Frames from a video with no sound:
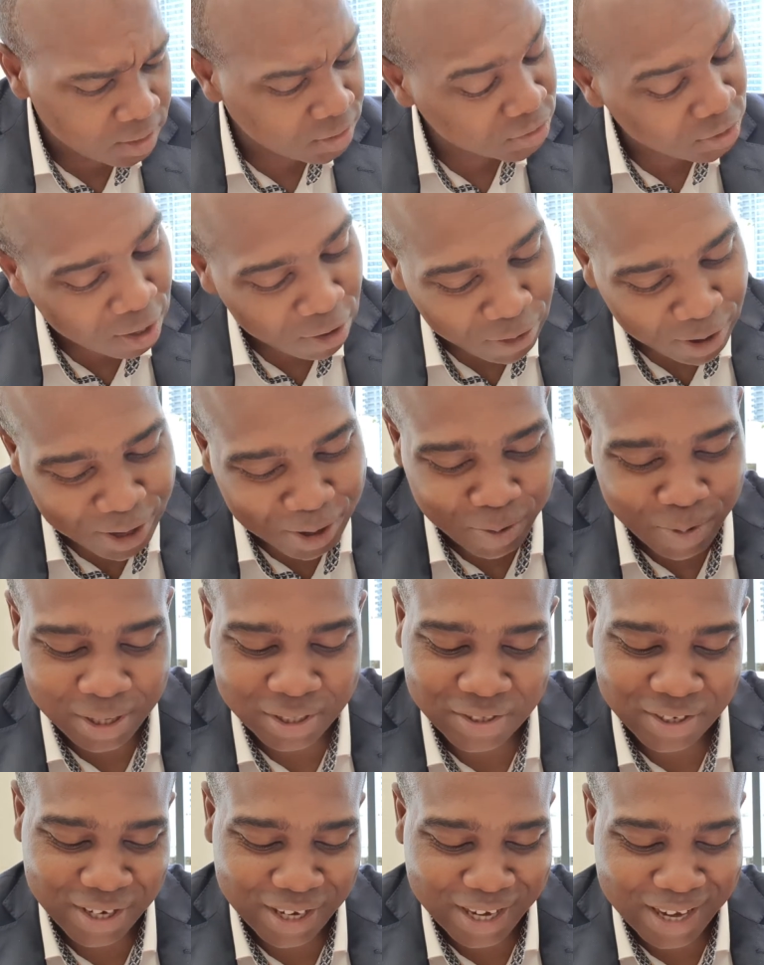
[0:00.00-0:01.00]
So I'll read the
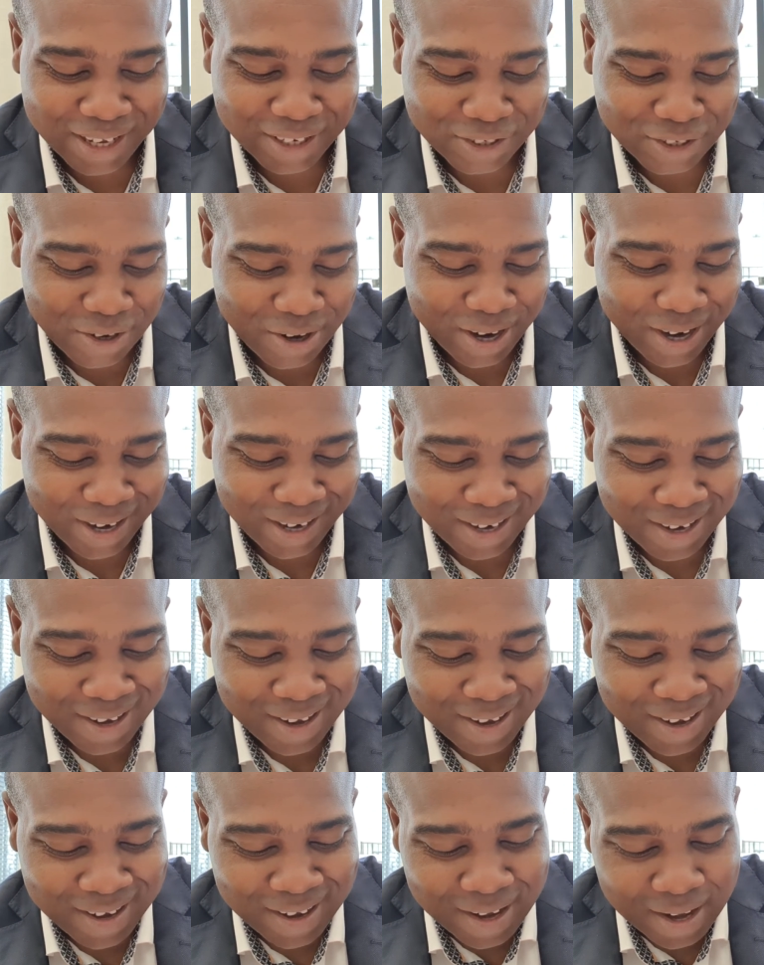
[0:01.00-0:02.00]
question again, sorry.
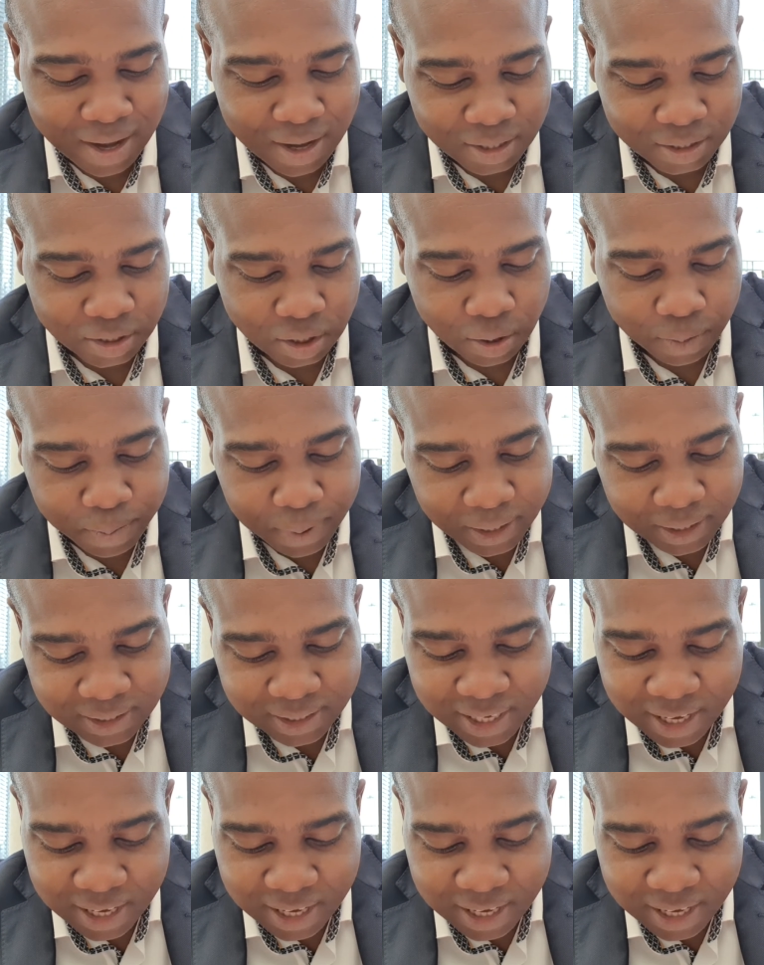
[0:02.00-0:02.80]
So please